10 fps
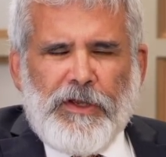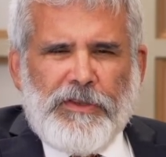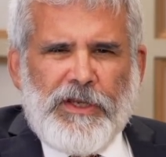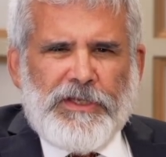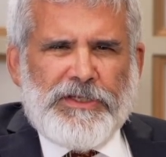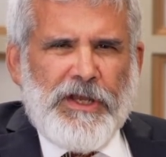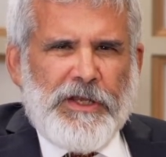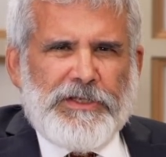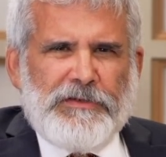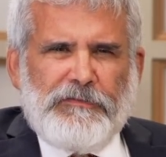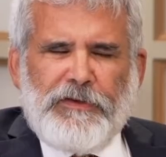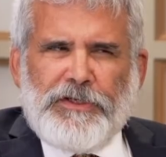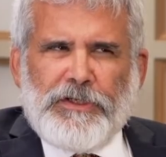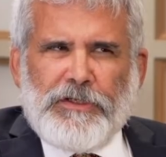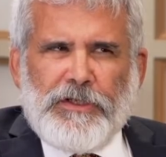that it's not
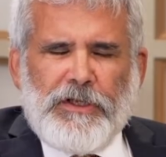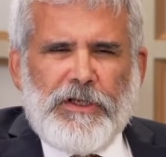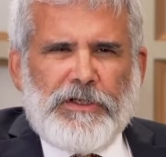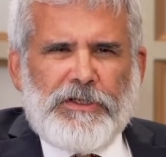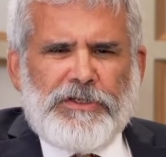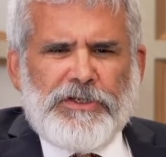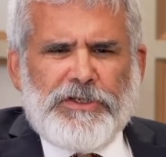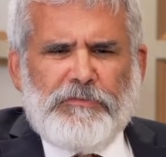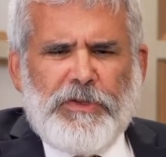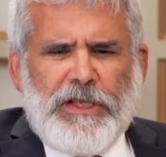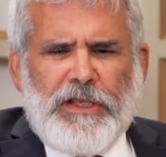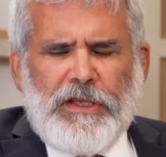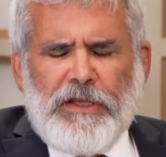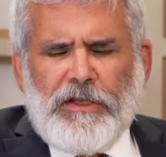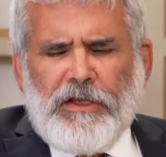sufficient to just
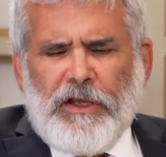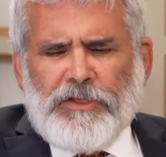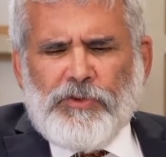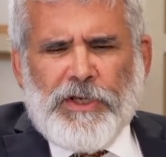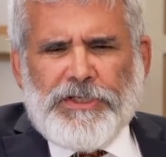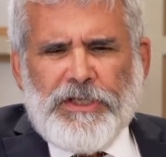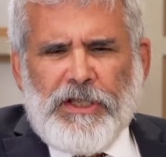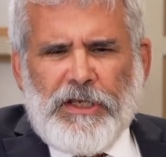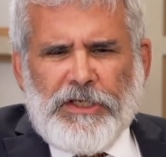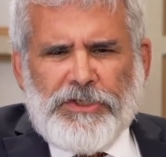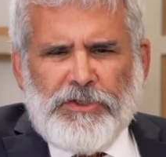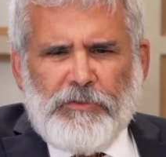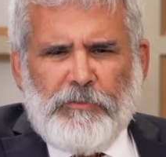be addressing an issue